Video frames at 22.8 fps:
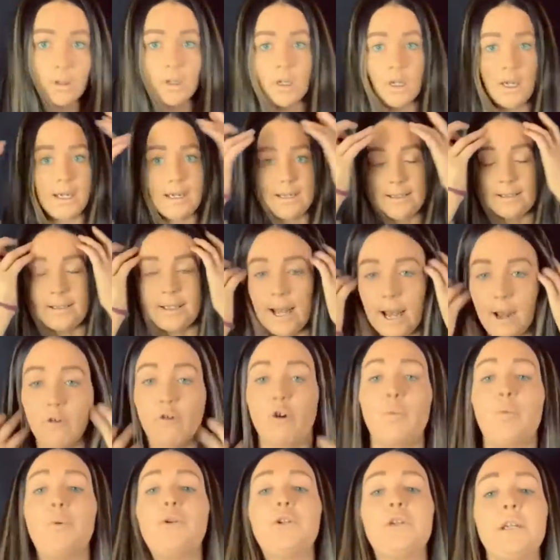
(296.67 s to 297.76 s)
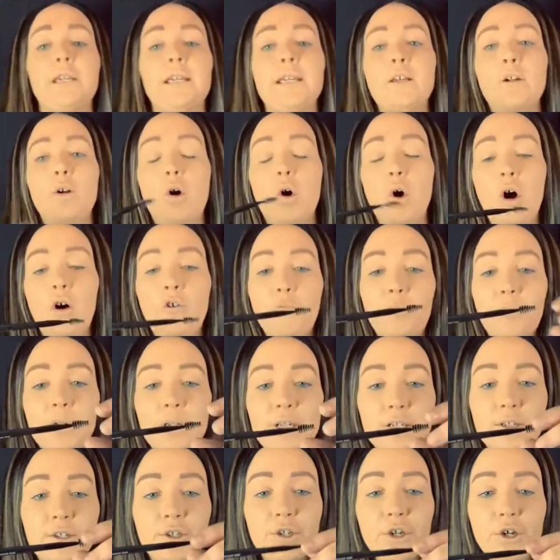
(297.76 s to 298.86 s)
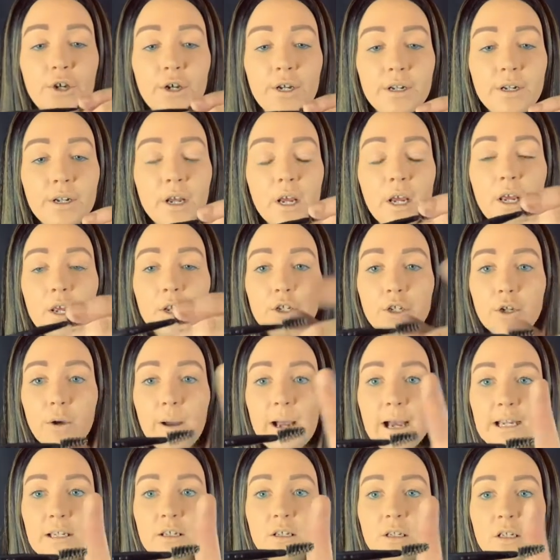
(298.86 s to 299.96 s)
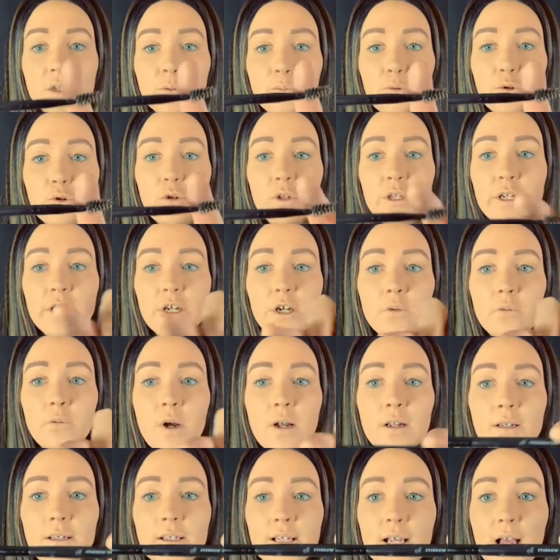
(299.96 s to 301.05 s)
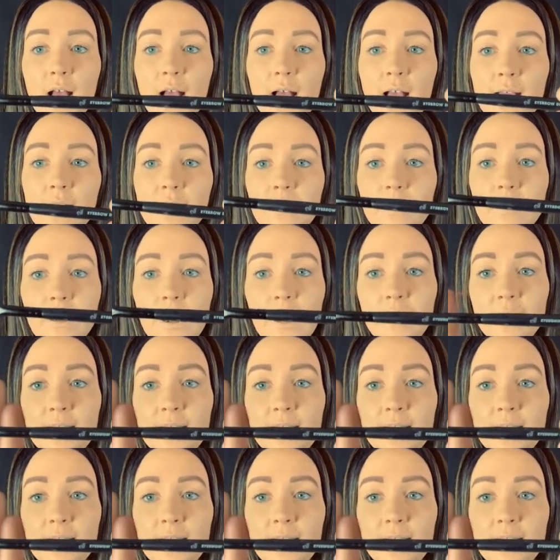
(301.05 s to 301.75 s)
is terrible to get off, but it's good. So it has the spoolie on one side and